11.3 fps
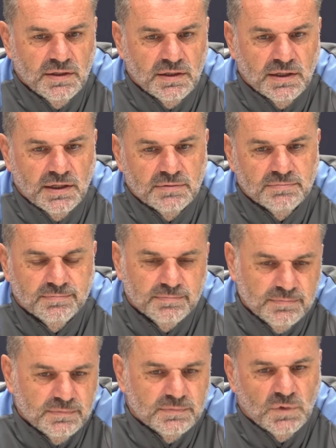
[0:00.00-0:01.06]

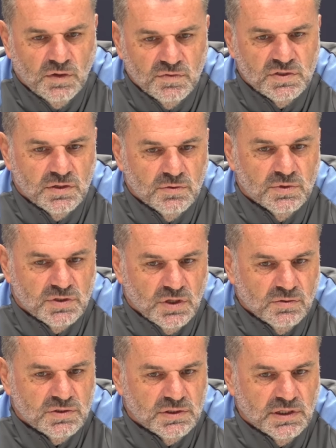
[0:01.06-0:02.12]
Obviously, the
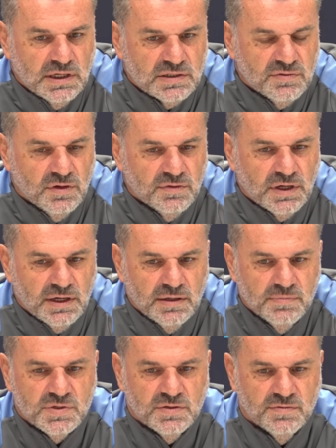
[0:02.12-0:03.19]
results in the last 5
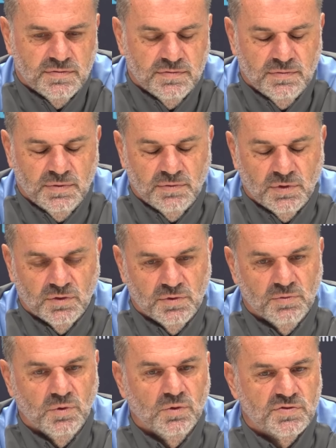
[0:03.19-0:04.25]
games, I've got the
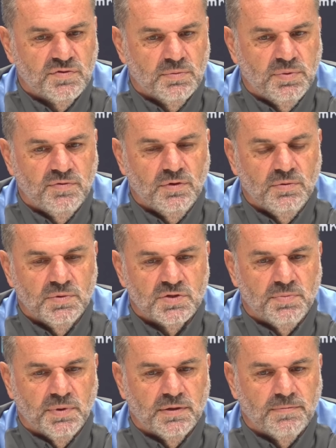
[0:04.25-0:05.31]
rewards for the performance,
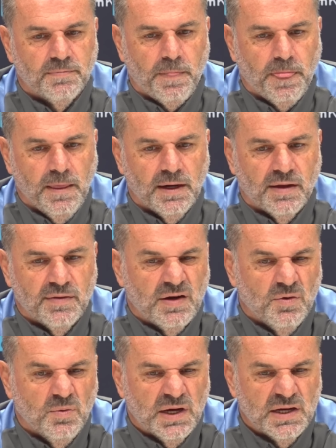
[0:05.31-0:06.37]
but, you know, that
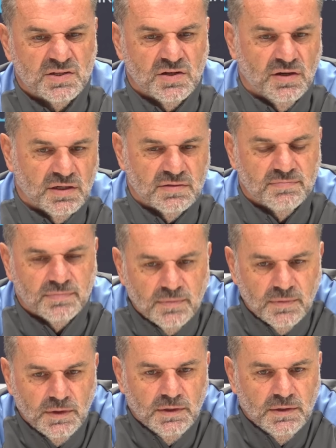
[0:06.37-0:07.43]
always kind of,
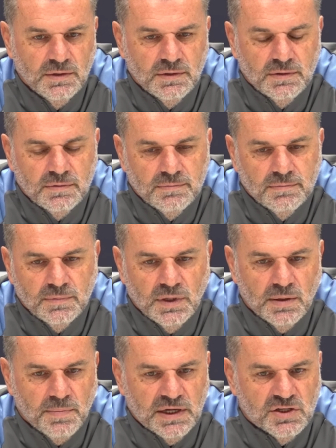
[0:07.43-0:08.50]
you
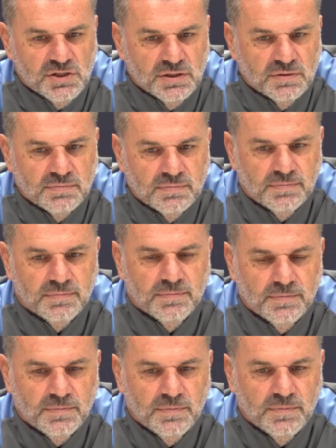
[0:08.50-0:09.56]
know, makes you
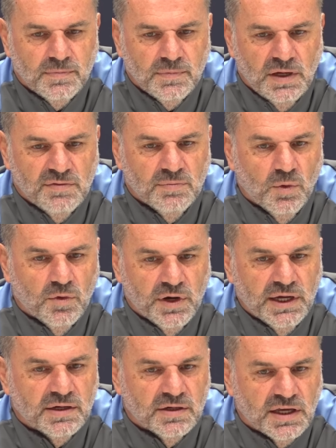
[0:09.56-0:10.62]
even more
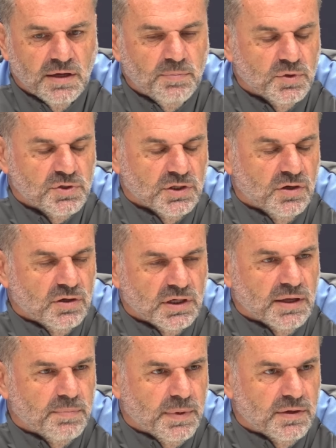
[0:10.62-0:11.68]
eager to keep pushing on and
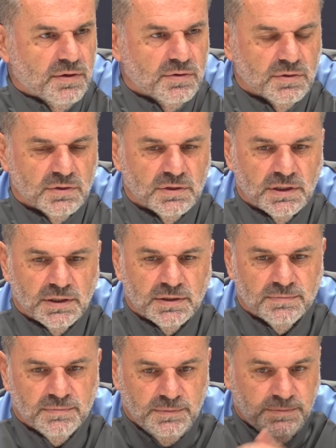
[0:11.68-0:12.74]
get better and
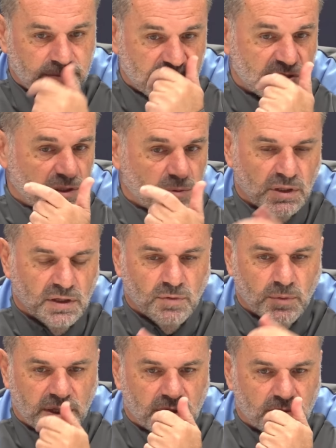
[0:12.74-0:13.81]
see what
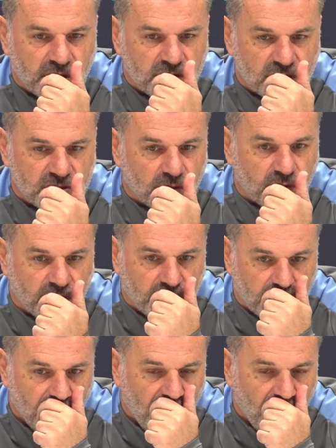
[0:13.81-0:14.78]
level we can reach. I still think